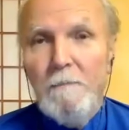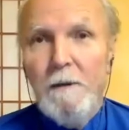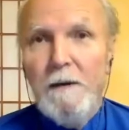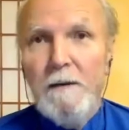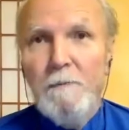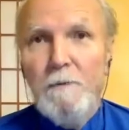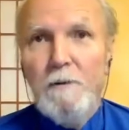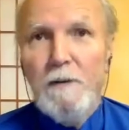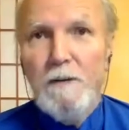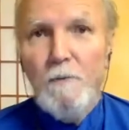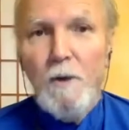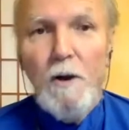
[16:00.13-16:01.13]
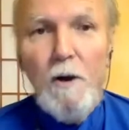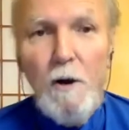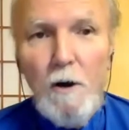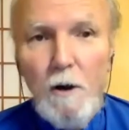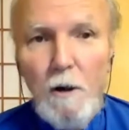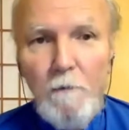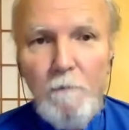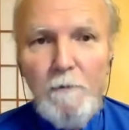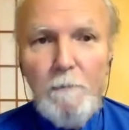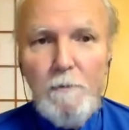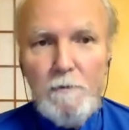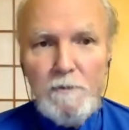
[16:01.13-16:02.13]
about them, you can recall
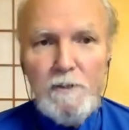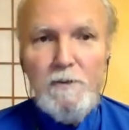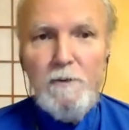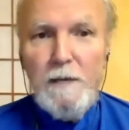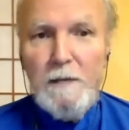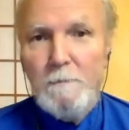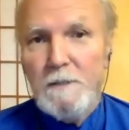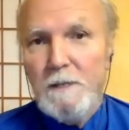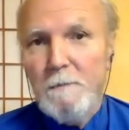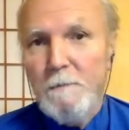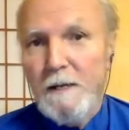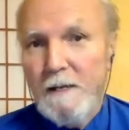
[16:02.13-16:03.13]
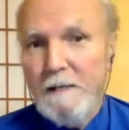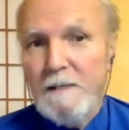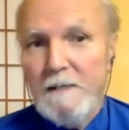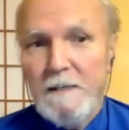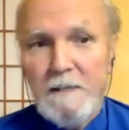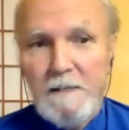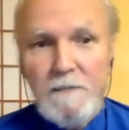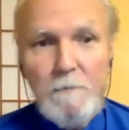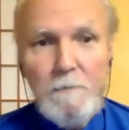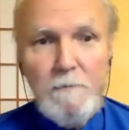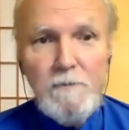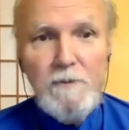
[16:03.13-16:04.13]
from those dreams some of the incidents from
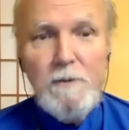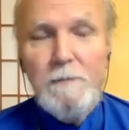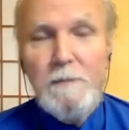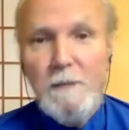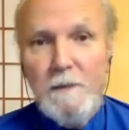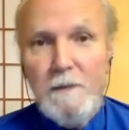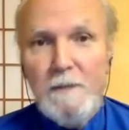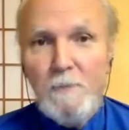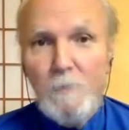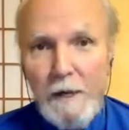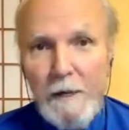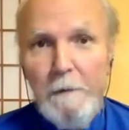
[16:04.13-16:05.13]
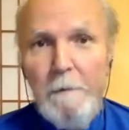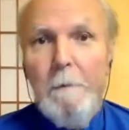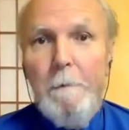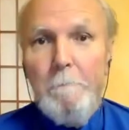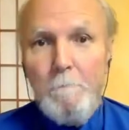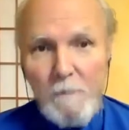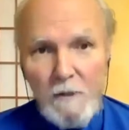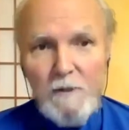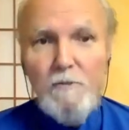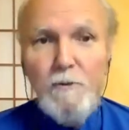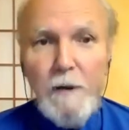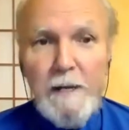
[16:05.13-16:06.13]
those dreams. And in this way,
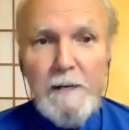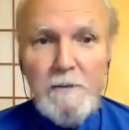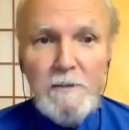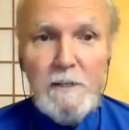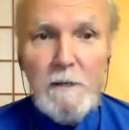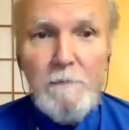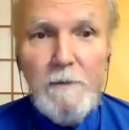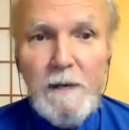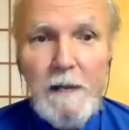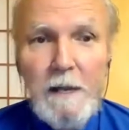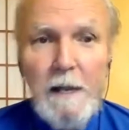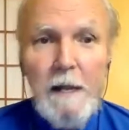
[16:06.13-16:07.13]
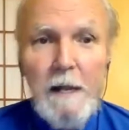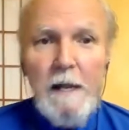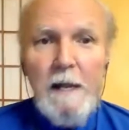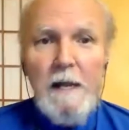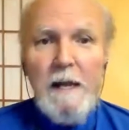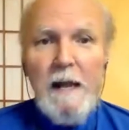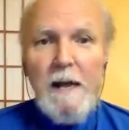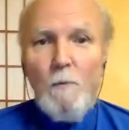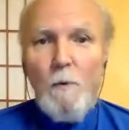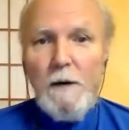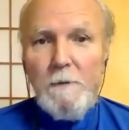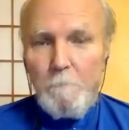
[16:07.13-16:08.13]
you train yourself. And
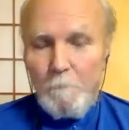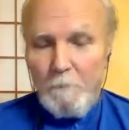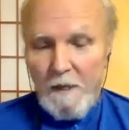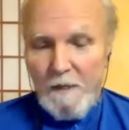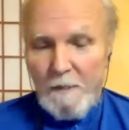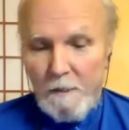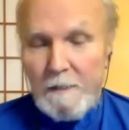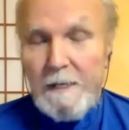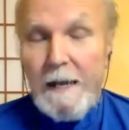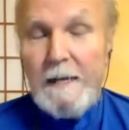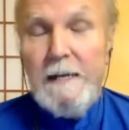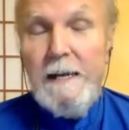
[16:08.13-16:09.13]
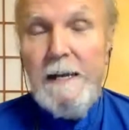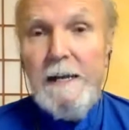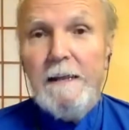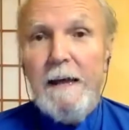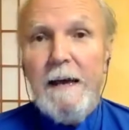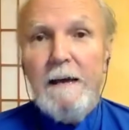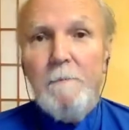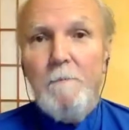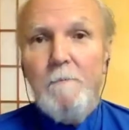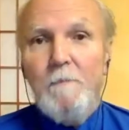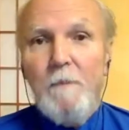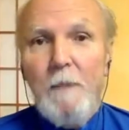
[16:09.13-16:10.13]
a little technique that
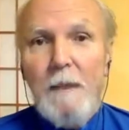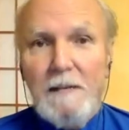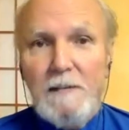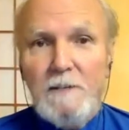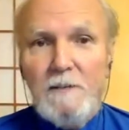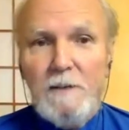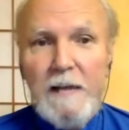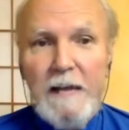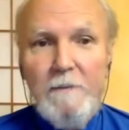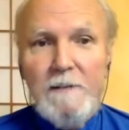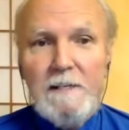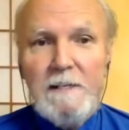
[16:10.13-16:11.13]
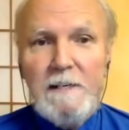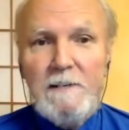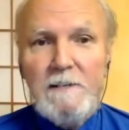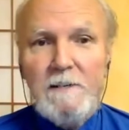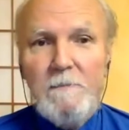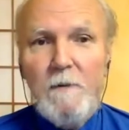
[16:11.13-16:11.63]
Master gave, he said,